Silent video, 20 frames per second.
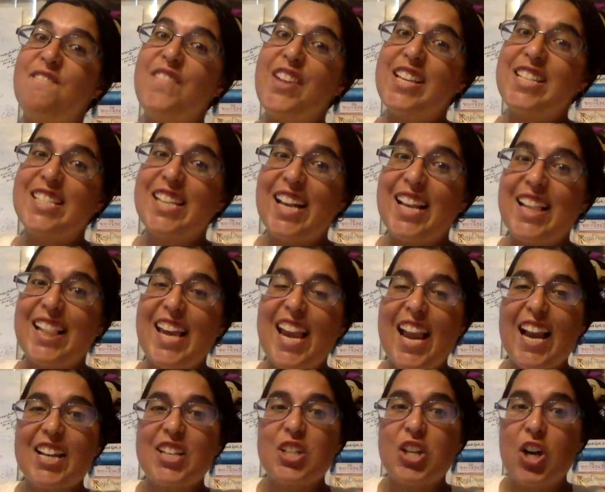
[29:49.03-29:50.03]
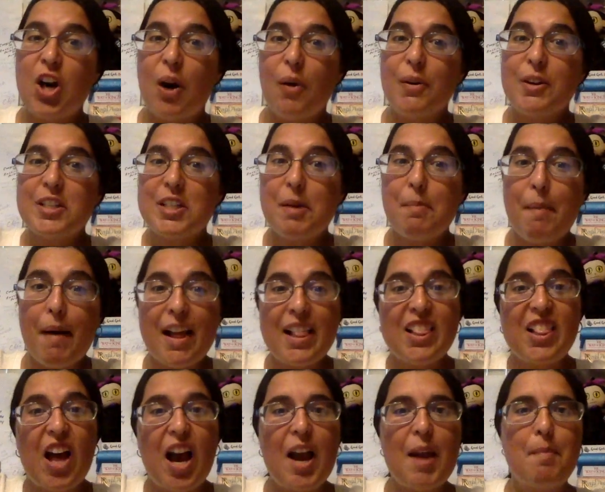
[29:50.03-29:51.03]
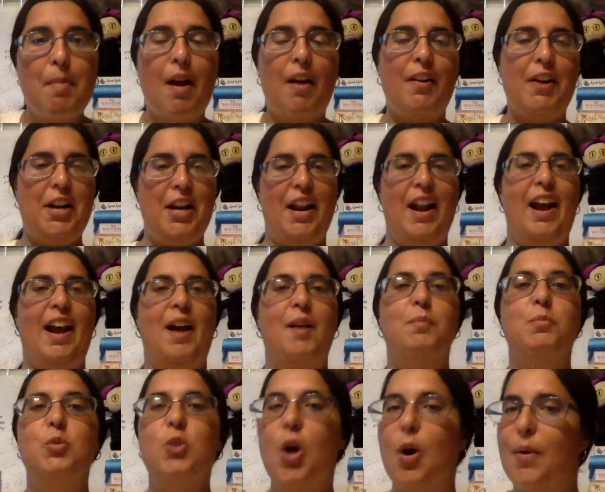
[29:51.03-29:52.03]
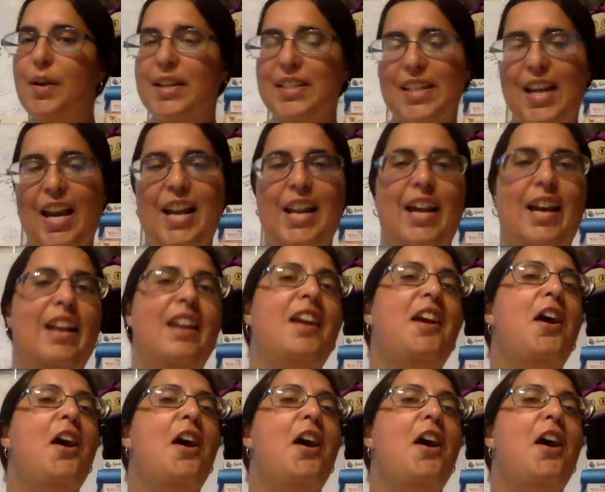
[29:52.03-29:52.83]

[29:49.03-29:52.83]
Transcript: physically get to go into my library today. I'm so excited.